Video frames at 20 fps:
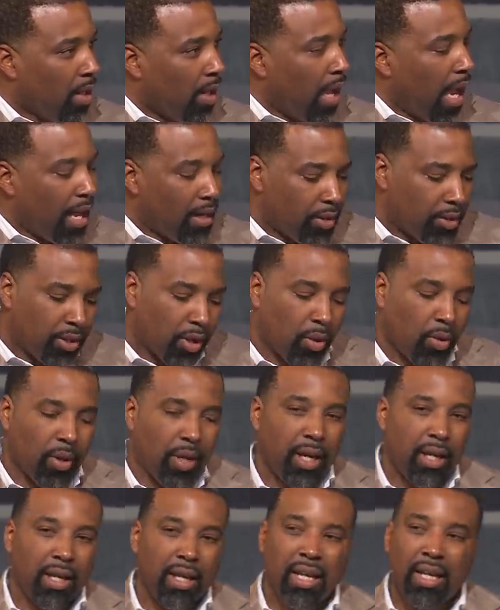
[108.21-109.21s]
And so
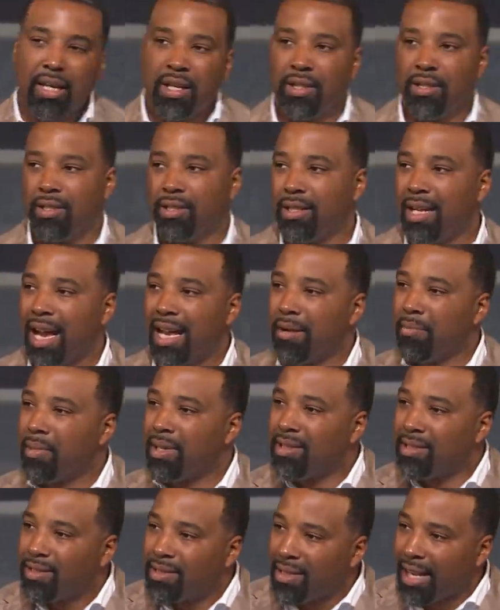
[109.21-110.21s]
it is not a
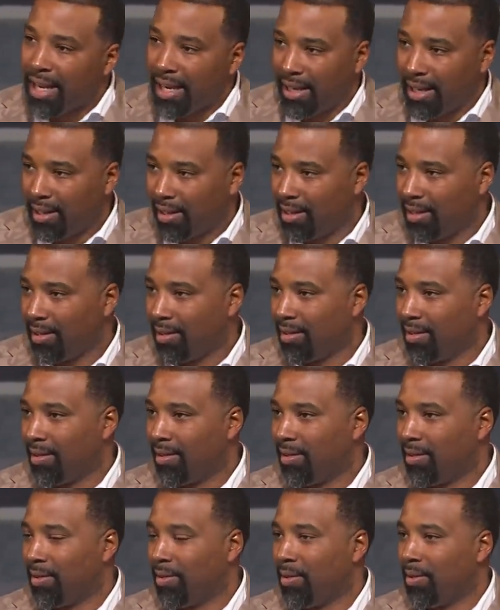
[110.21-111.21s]
mistake
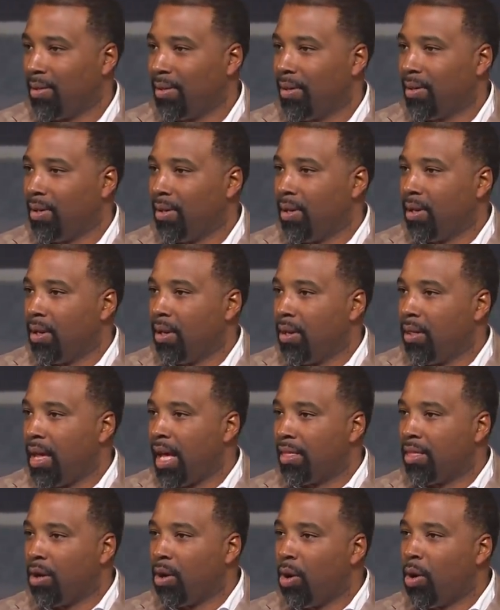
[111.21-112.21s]

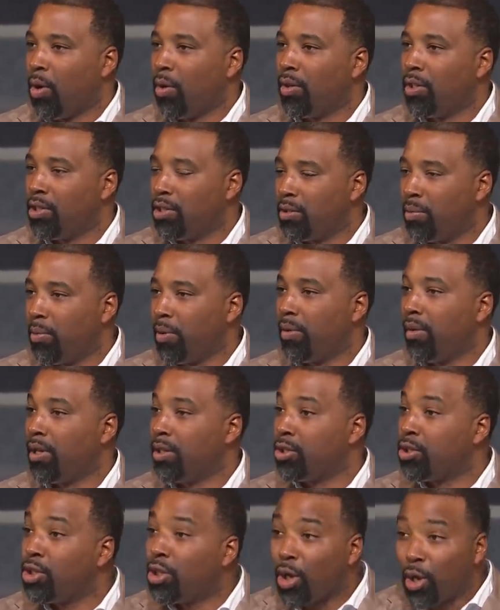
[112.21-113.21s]
that the Holy Spirit
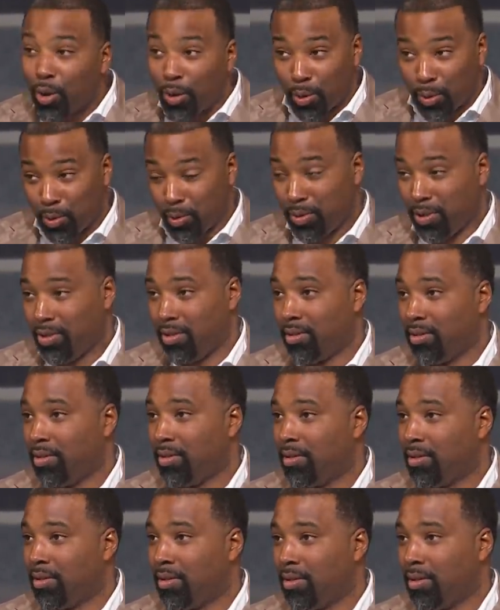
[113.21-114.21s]
chose
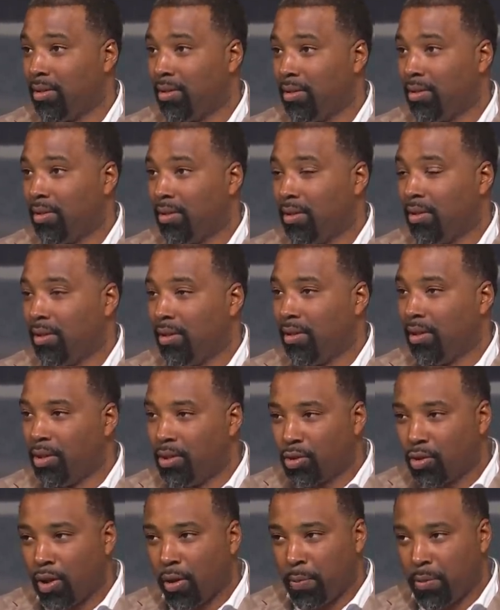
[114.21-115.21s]
the
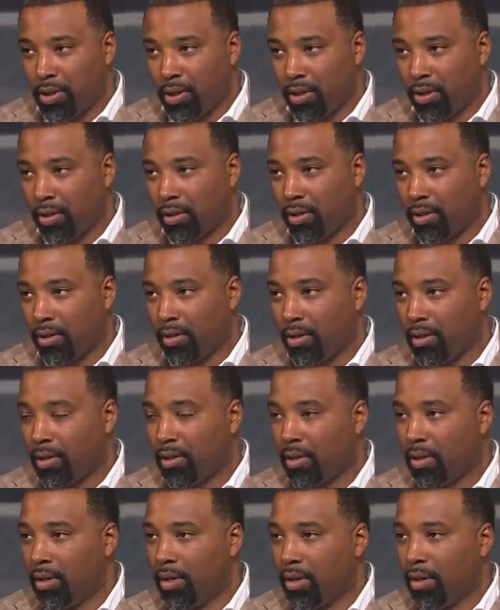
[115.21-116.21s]
scripture
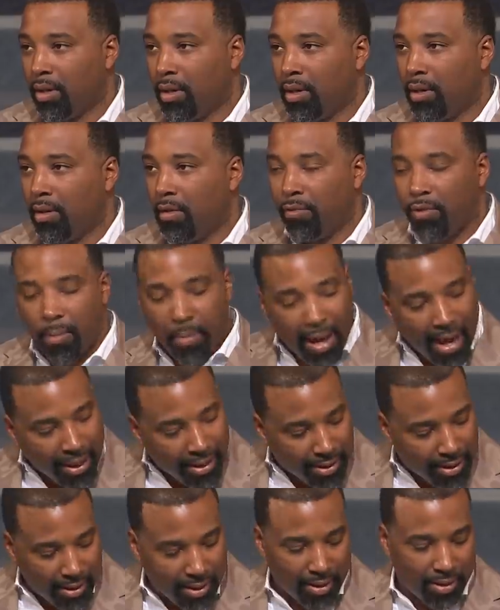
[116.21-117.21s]
from
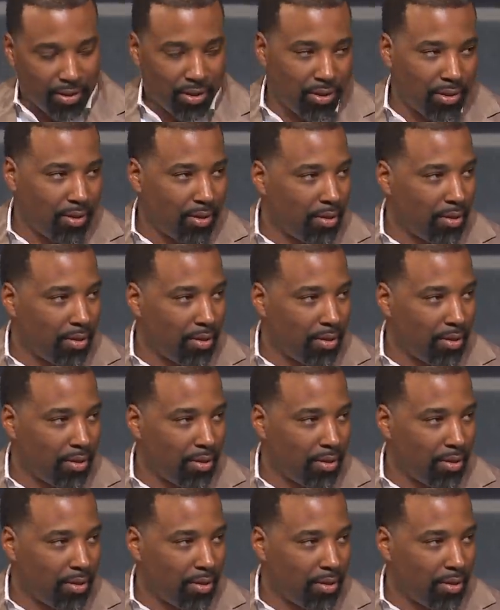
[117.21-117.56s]
Exodus.